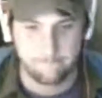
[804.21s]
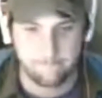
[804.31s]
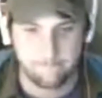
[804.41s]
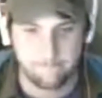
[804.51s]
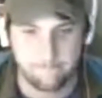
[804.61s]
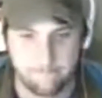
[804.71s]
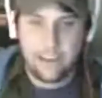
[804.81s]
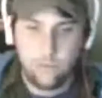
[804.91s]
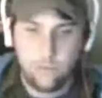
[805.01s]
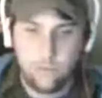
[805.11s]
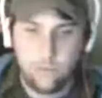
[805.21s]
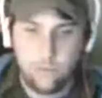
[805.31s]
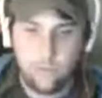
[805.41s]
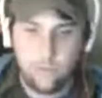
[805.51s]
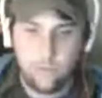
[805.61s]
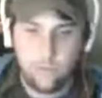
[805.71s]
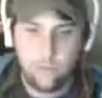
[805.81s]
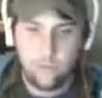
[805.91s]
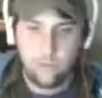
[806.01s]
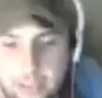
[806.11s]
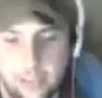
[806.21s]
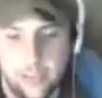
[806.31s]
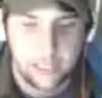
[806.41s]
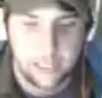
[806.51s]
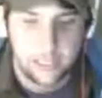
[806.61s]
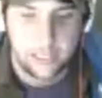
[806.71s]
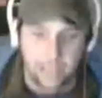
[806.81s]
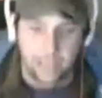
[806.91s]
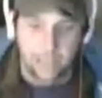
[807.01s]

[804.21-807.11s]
leveled character that I built this past.